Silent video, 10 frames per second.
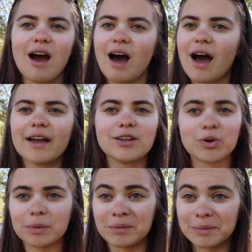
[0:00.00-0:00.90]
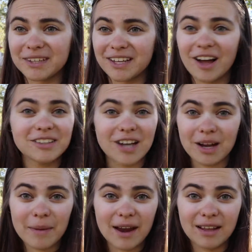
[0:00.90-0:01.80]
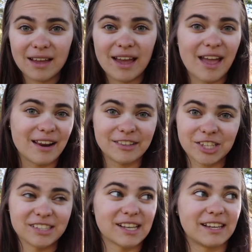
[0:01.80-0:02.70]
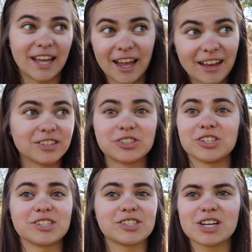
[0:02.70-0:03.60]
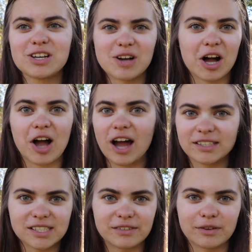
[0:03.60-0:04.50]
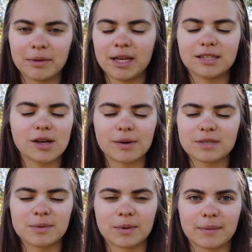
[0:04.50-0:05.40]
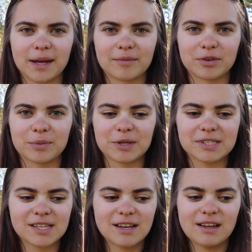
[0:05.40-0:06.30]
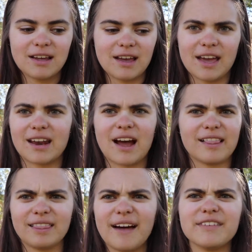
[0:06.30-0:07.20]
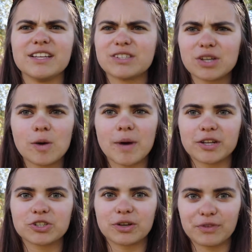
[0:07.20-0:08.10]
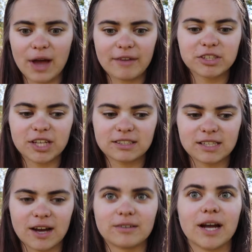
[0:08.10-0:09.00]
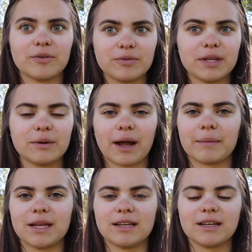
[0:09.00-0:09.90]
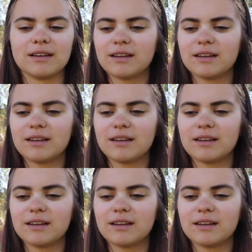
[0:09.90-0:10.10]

I adore Bloomability. I'll talk about it at any chance I get. It's just a constant for me. It's always been one of my comfort books, and I love it so much. So if you haven't checked it out, I really recommend it.